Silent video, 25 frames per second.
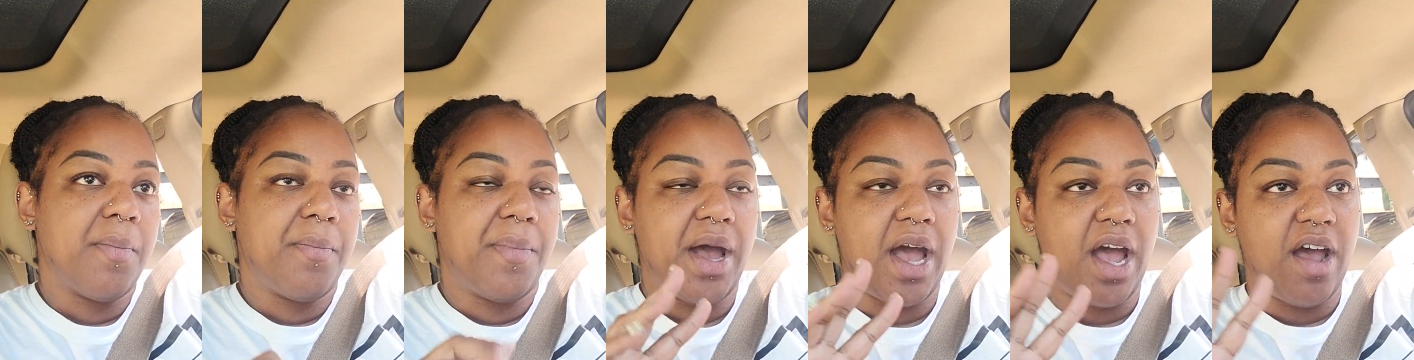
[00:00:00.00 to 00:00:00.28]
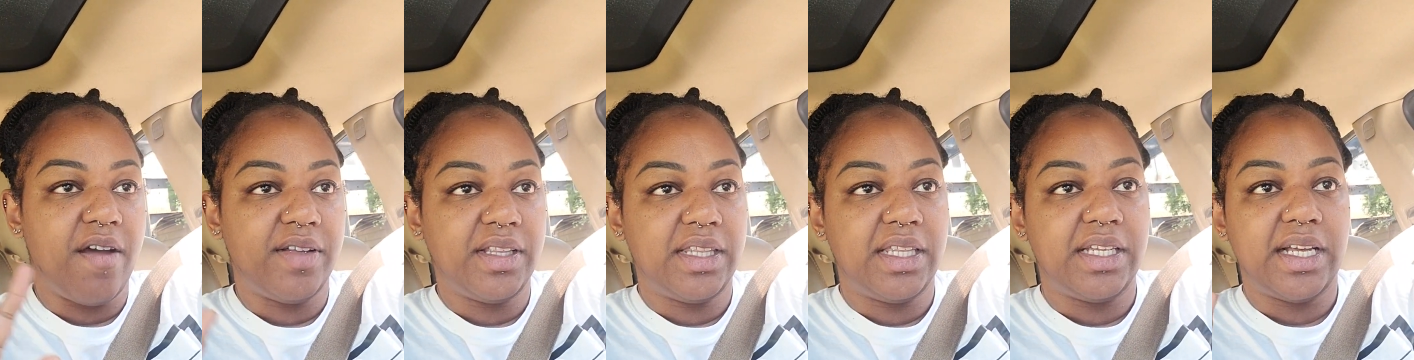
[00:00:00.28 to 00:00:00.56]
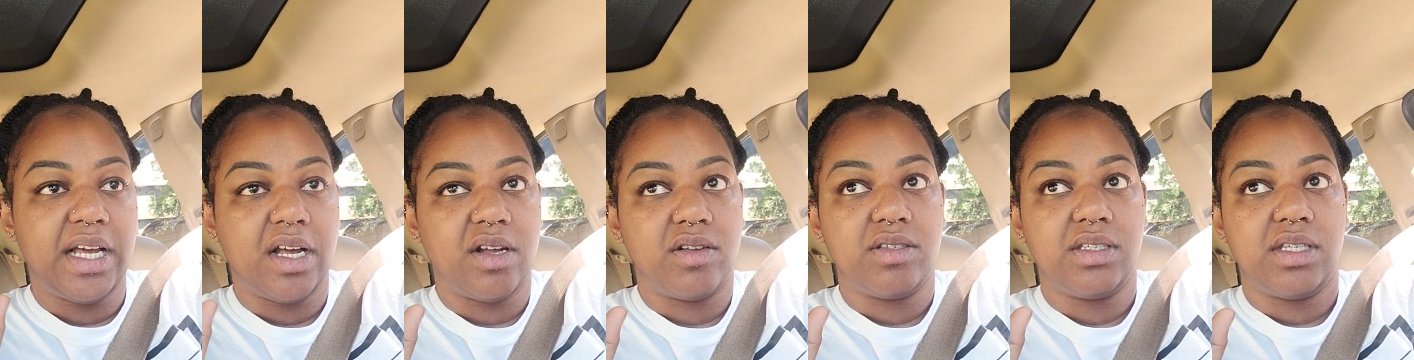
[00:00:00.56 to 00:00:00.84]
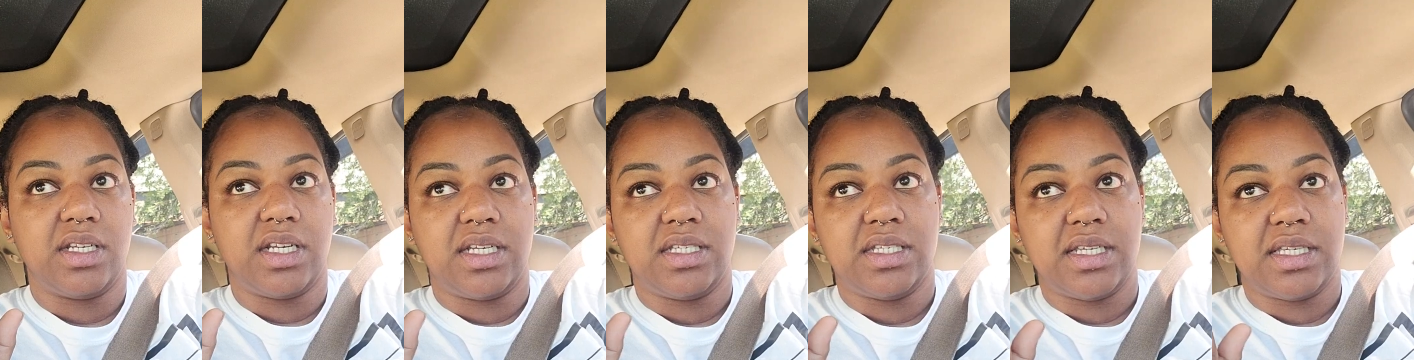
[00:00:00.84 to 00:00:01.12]
But everything
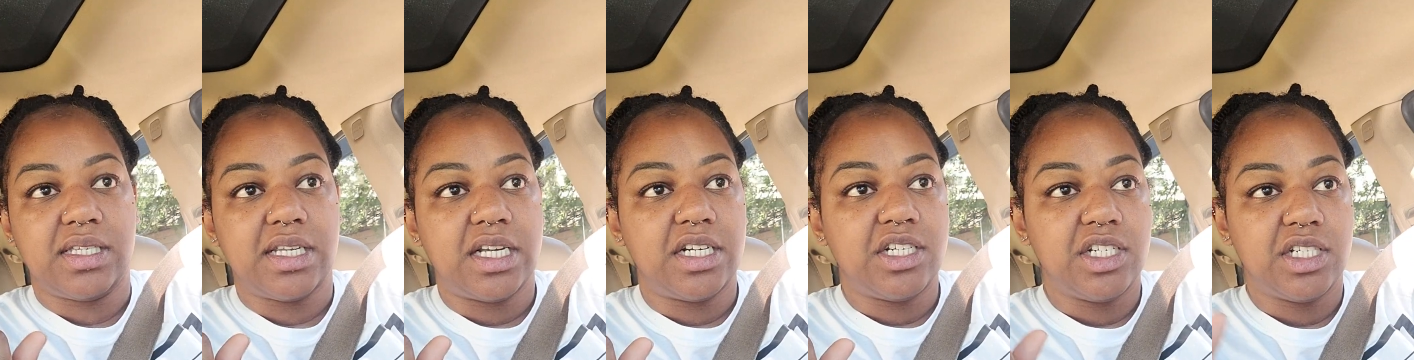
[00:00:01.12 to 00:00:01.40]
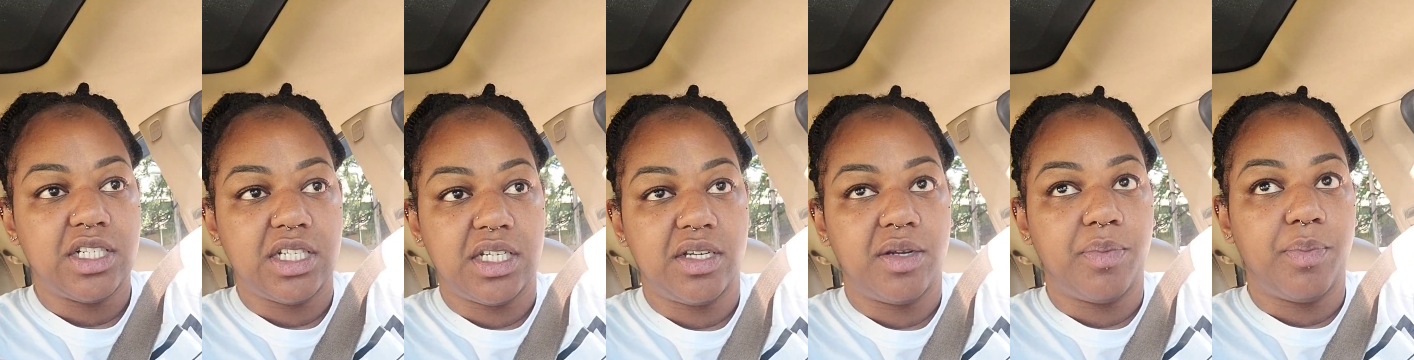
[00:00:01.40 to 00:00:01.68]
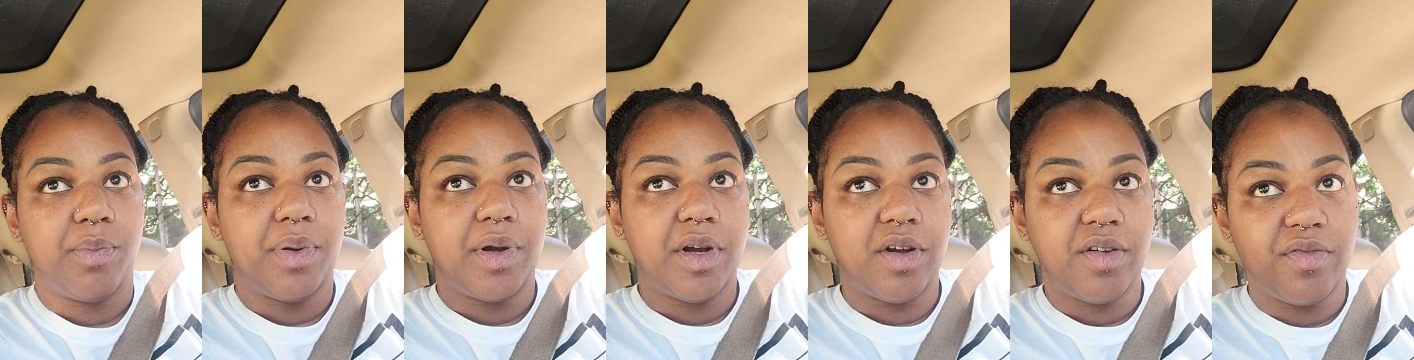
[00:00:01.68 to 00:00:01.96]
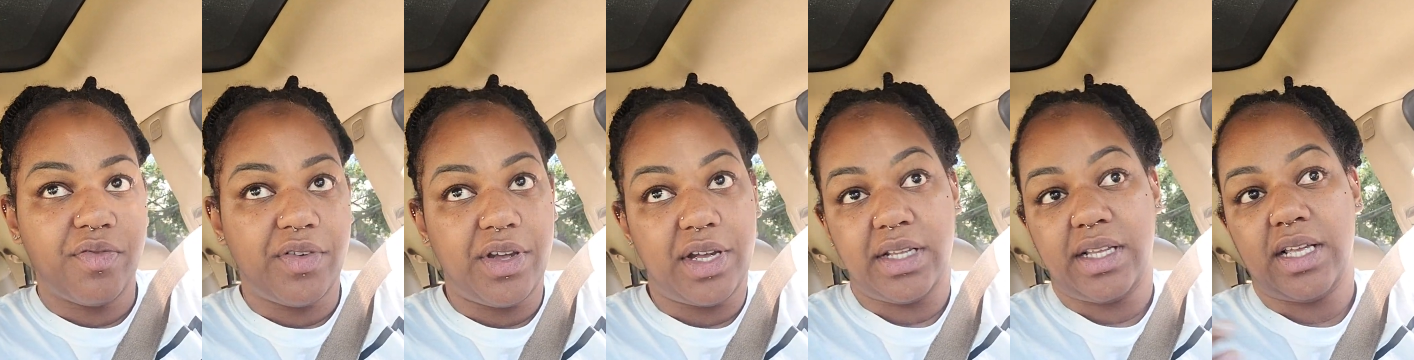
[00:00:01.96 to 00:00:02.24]
else is essentially
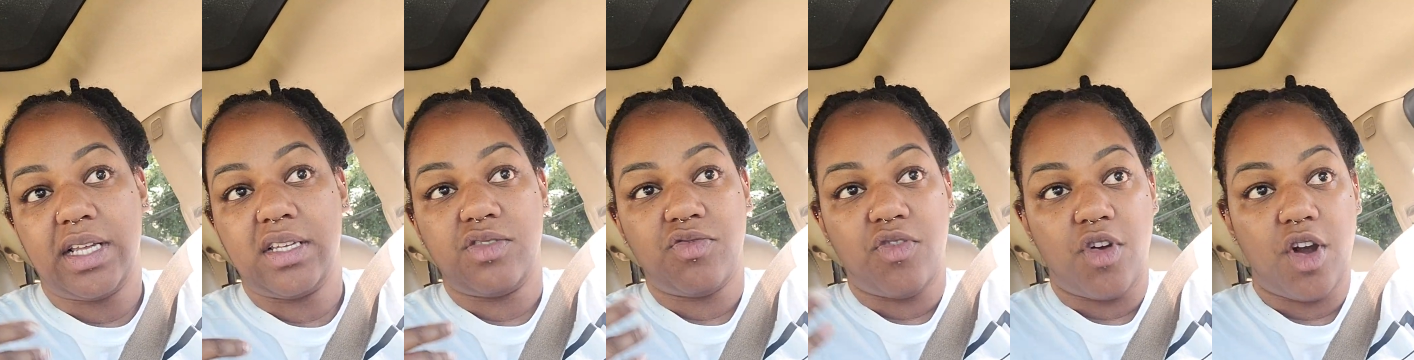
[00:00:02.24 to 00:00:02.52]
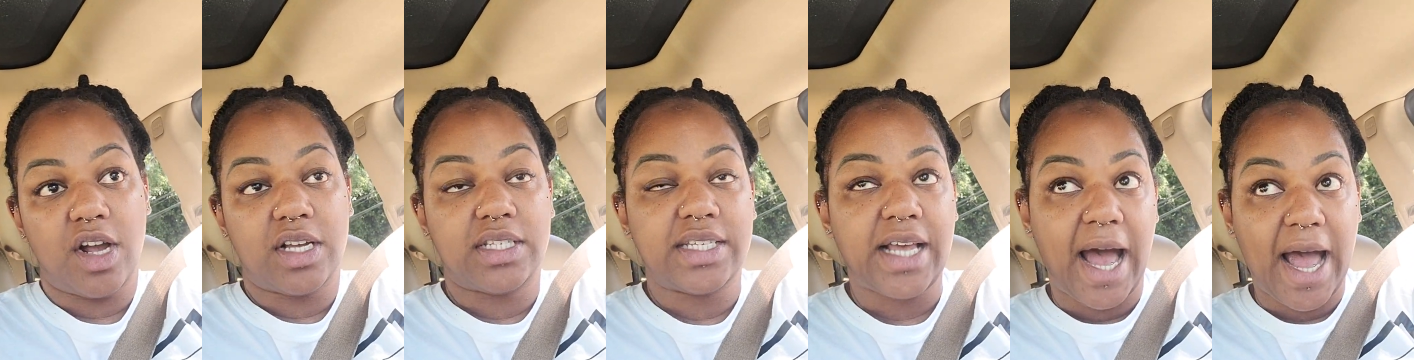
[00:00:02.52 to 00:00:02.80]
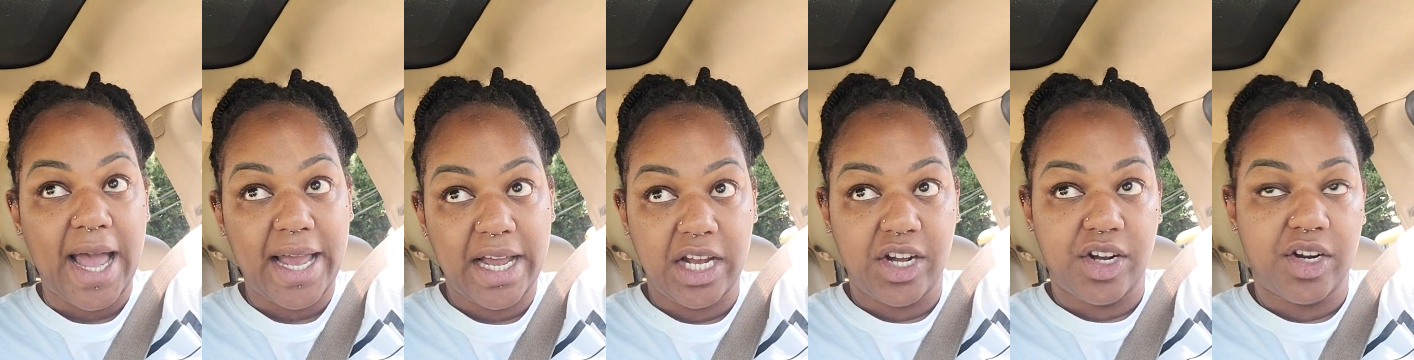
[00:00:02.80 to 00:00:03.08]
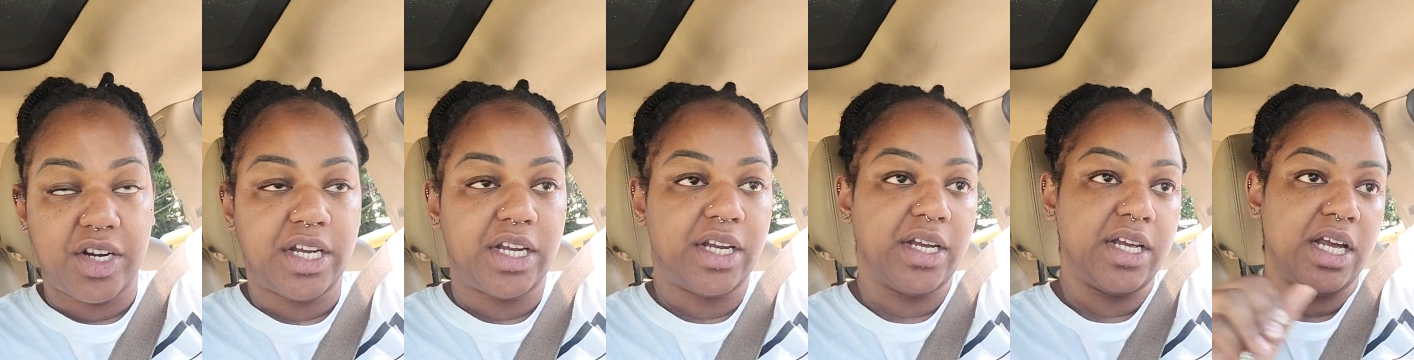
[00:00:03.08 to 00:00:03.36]
perfect as far as I
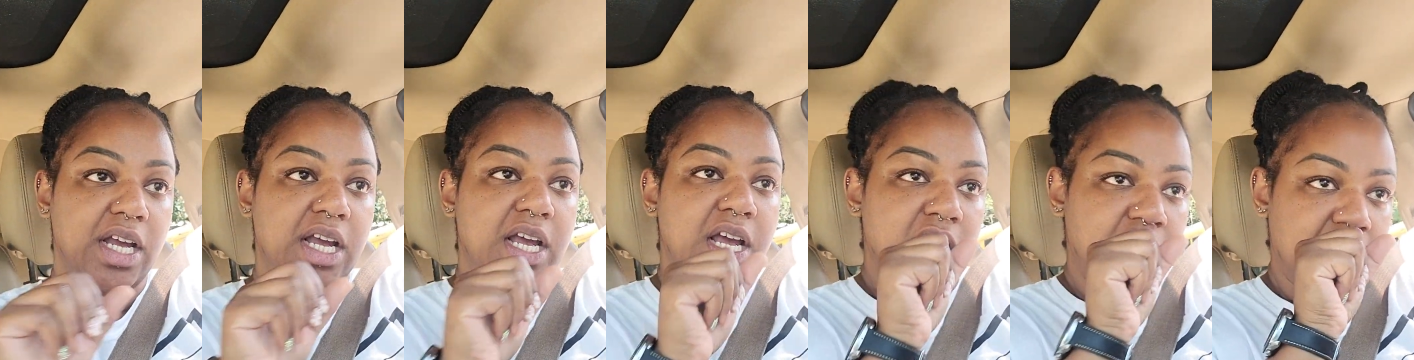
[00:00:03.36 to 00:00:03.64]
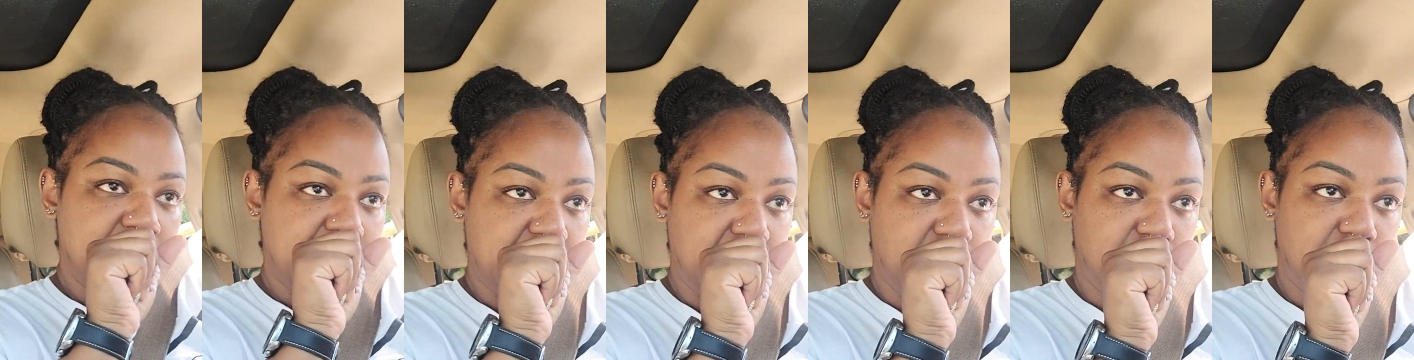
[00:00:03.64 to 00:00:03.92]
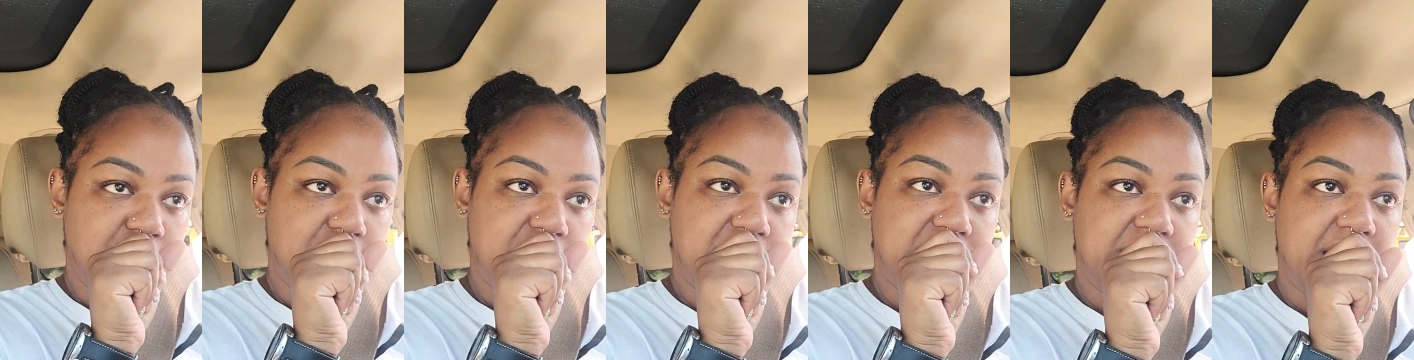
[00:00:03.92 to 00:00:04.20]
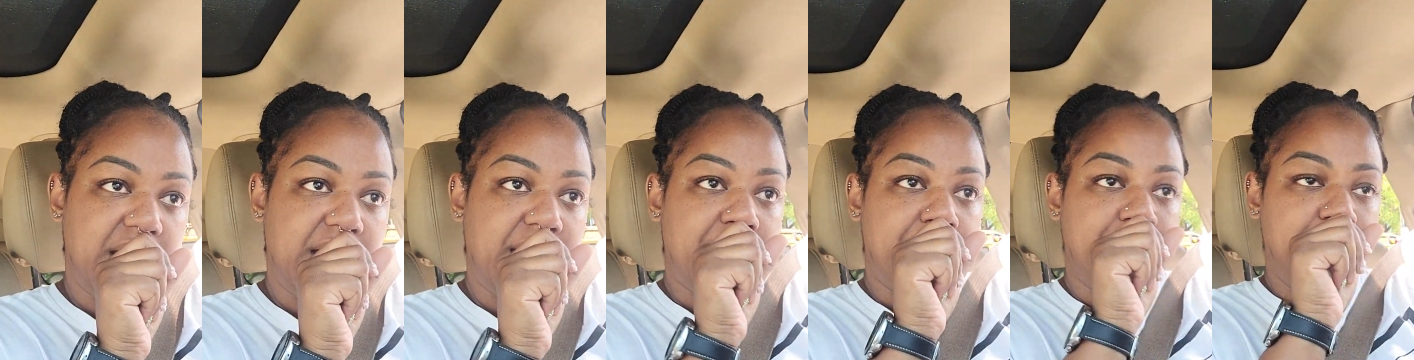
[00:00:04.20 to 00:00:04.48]
hear it. So she
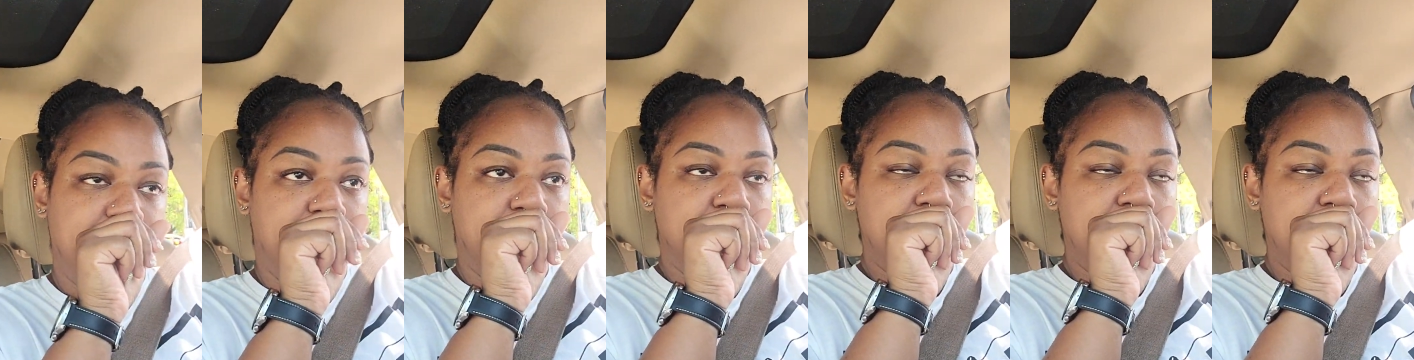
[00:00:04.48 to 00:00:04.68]
said